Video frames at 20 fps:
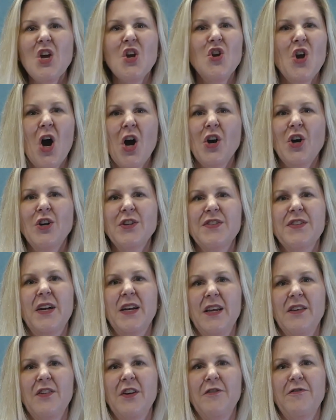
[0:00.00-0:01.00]
not all
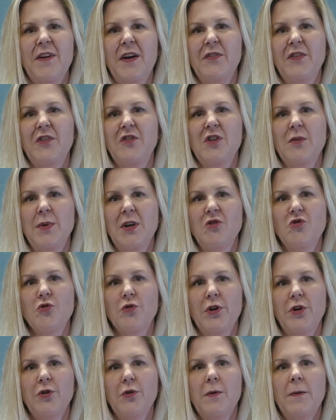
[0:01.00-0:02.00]
studies have found this to be
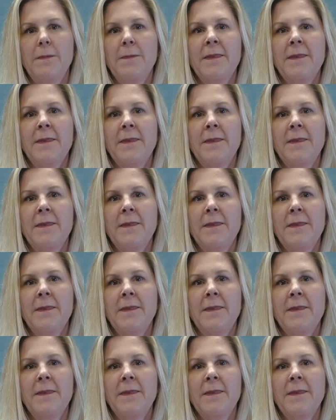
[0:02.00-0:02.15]
true.